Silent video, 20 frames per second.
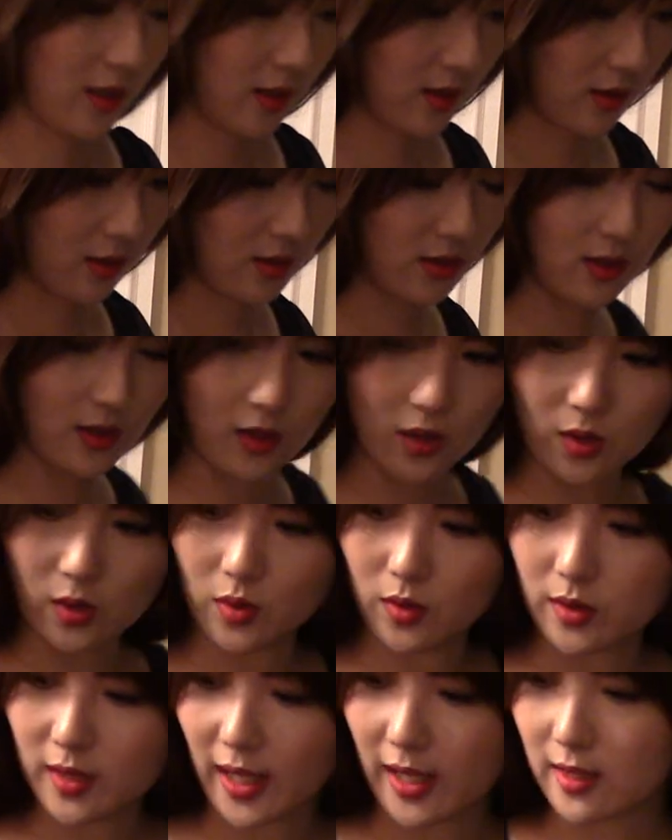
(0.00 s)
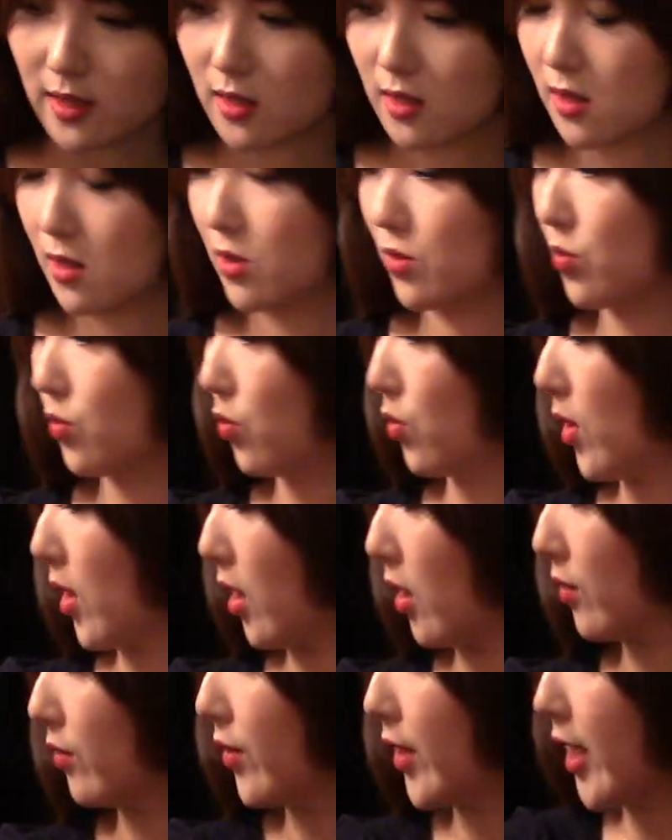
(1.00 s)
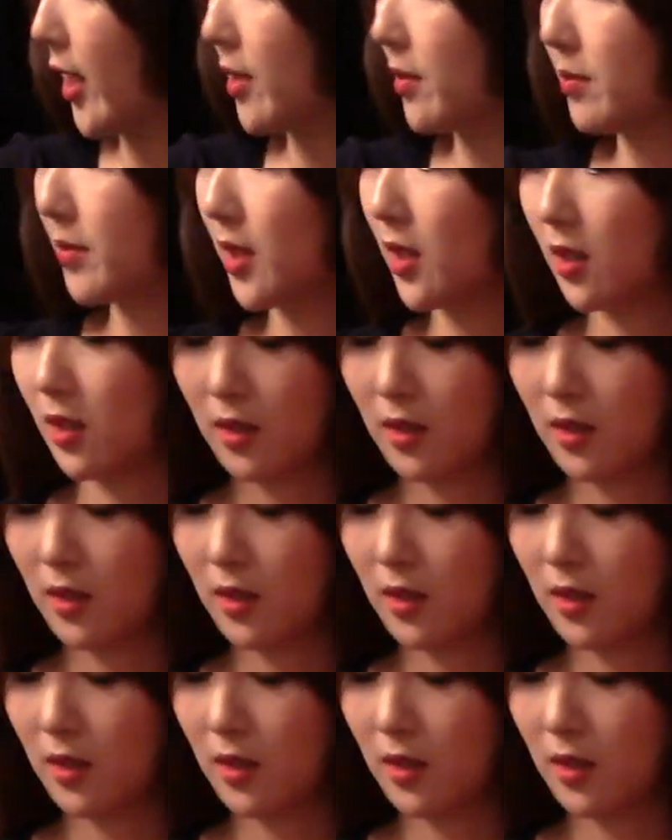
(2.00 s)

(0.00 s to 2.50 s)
So that's one of them.